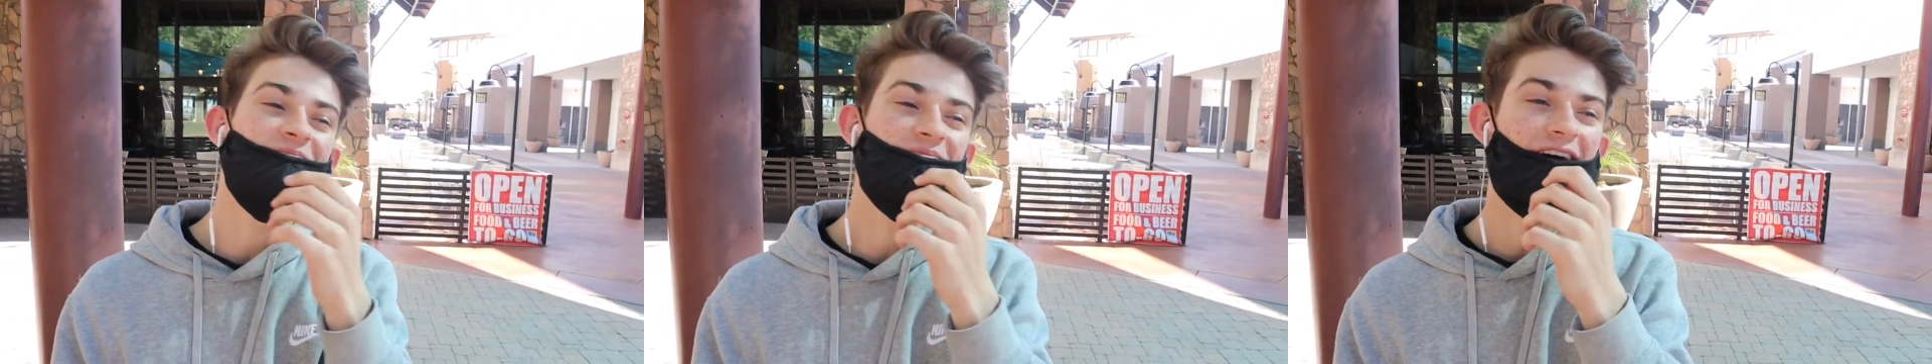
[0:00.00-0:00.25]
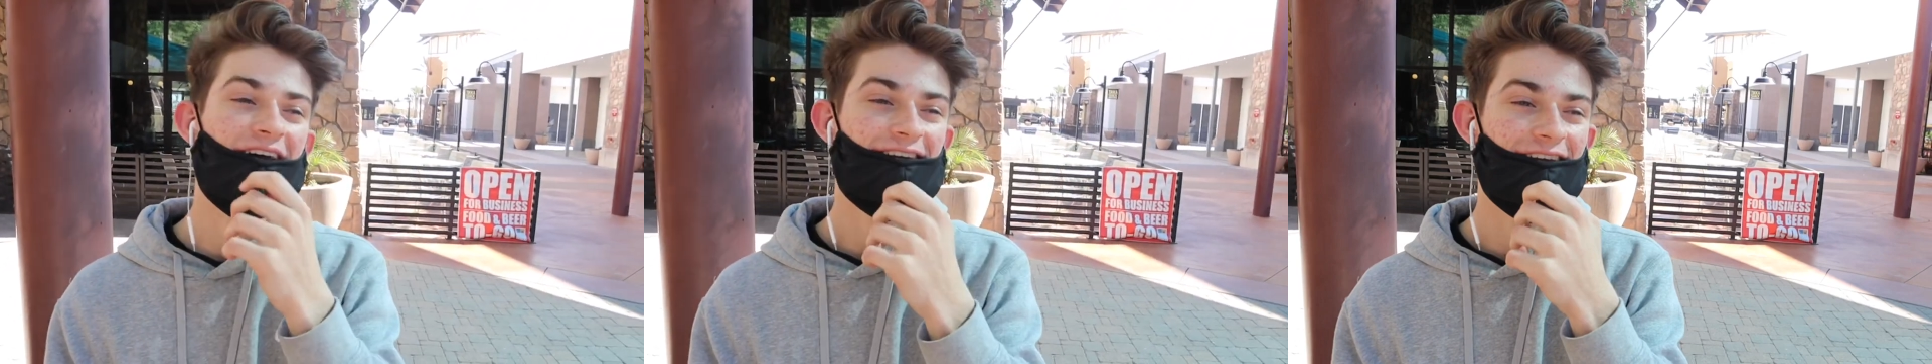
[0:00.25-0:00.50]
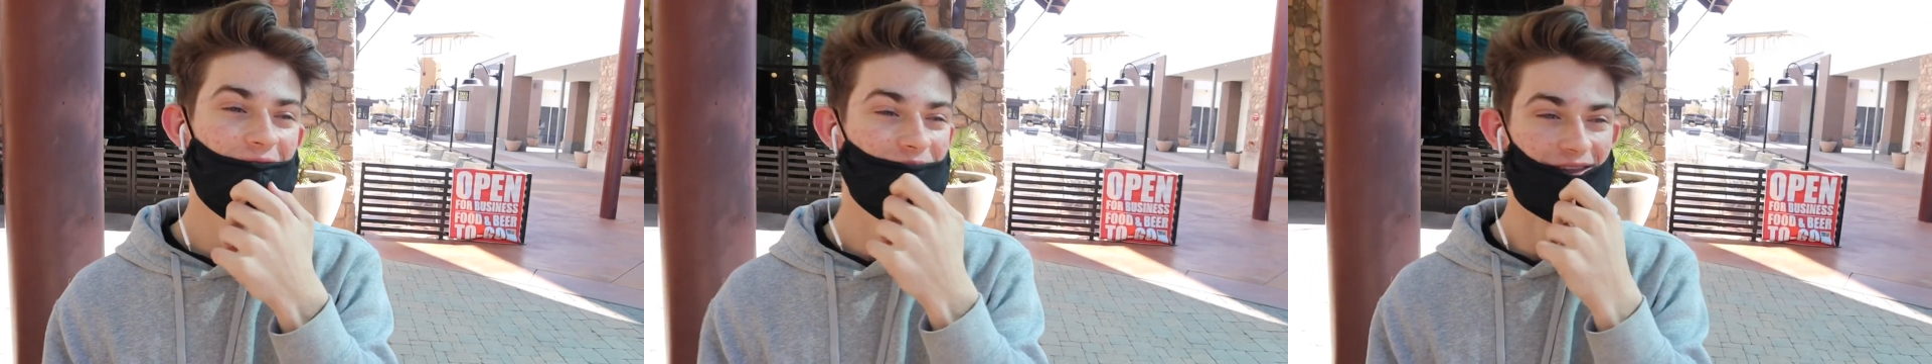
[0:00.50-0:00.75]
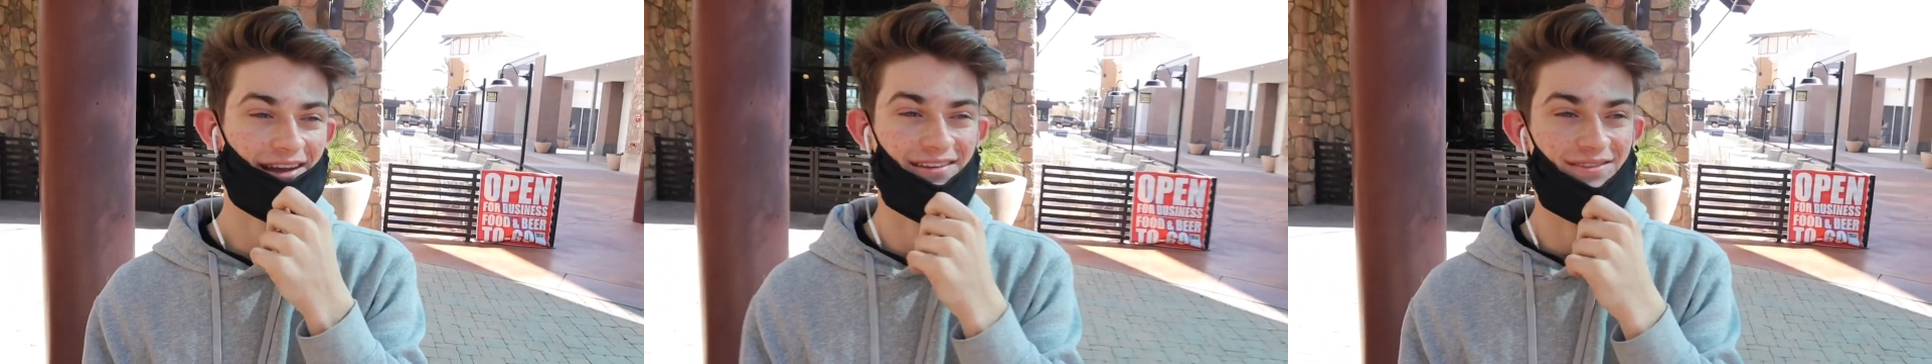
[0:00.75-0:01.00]
I can't when
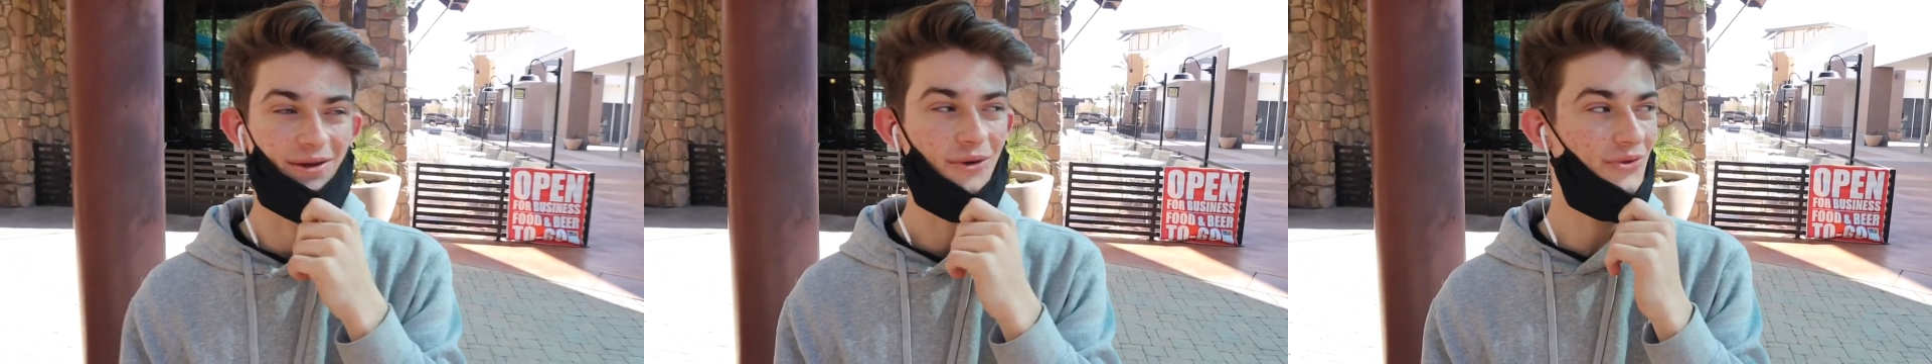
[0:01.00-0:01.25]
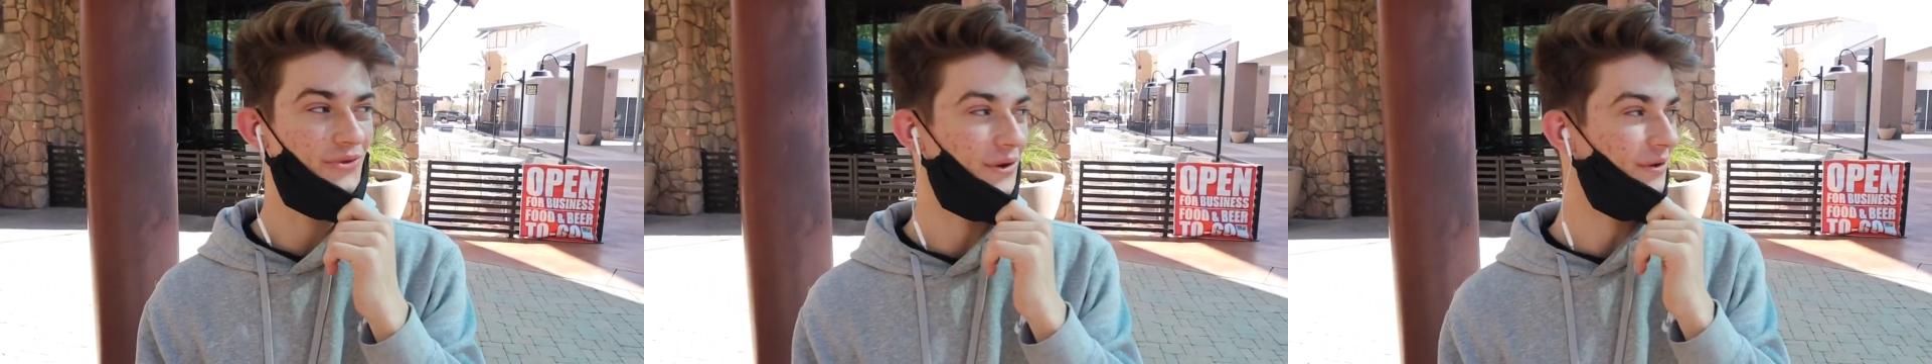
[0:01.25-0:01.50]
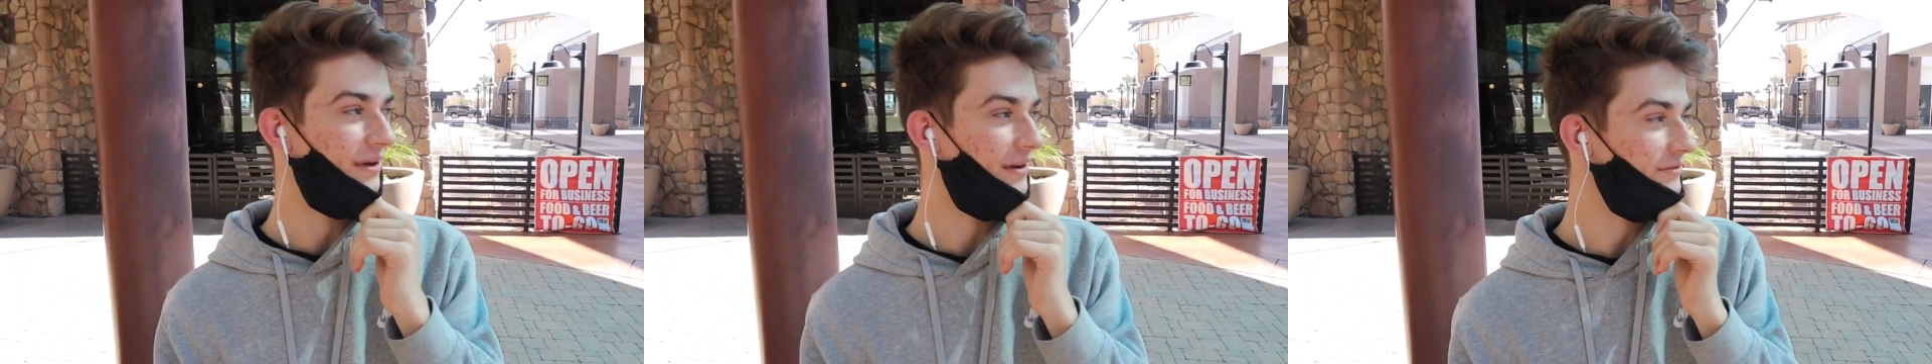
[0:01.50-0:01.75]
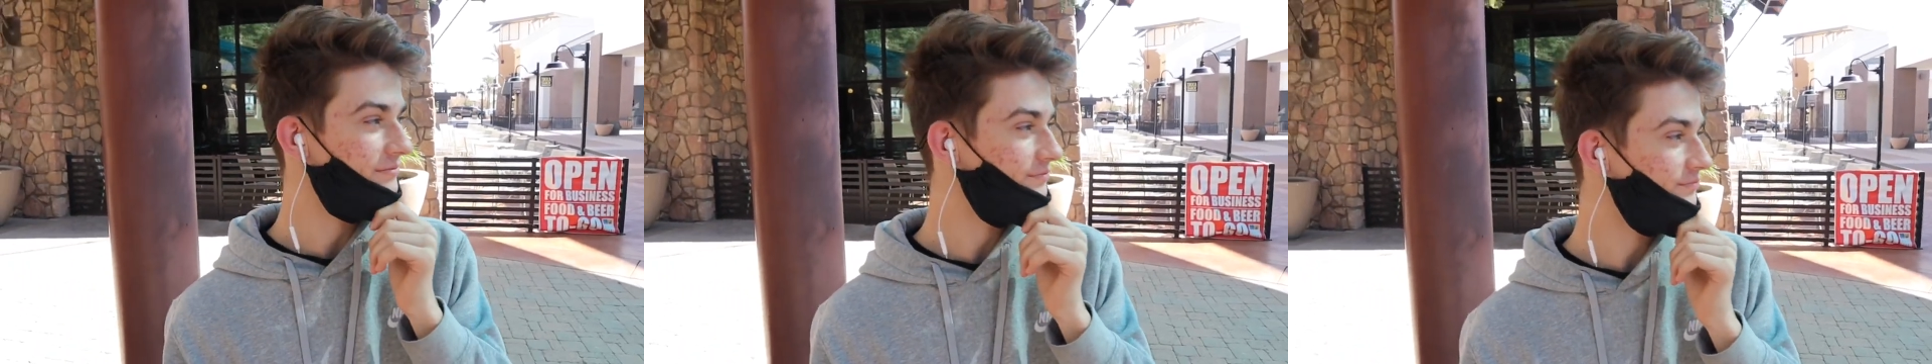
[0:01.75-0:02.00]
like adults are. Do you need
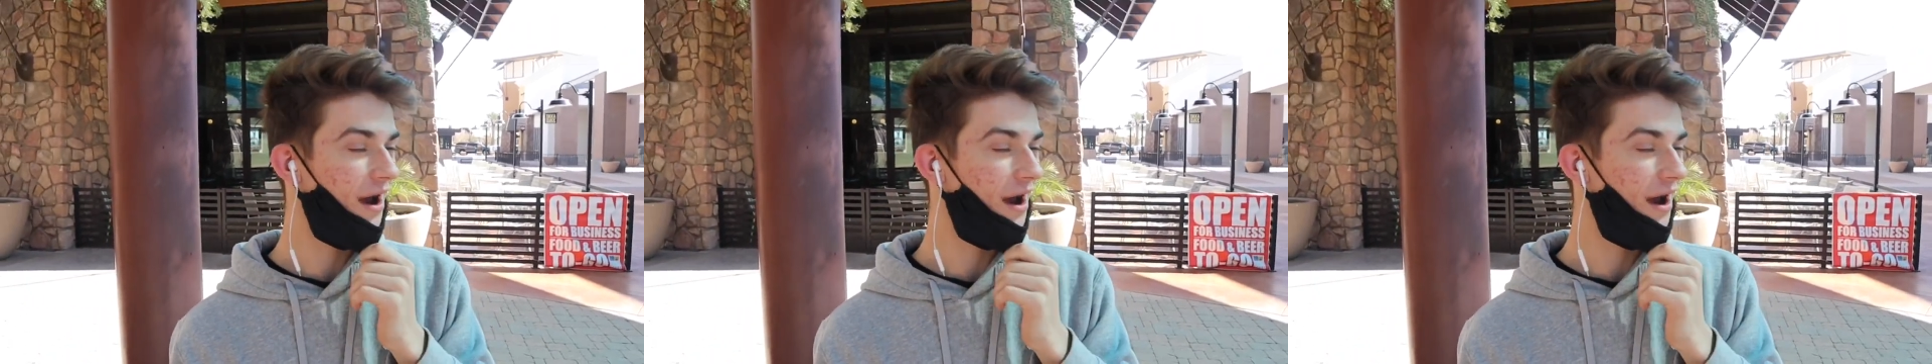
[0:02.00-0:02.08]
me to?